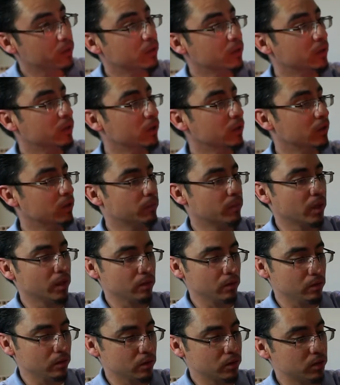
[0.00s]
and by the
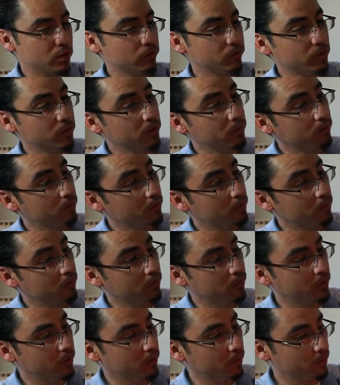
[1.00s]
looks of it,
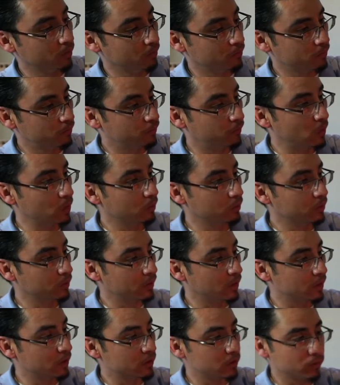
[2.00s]
they're folded
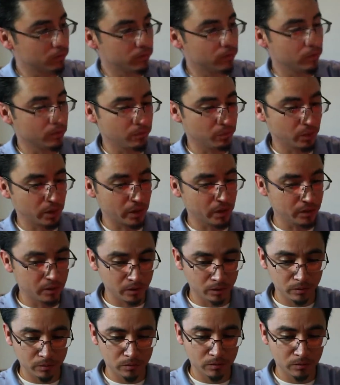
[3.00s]
as if they're brand new.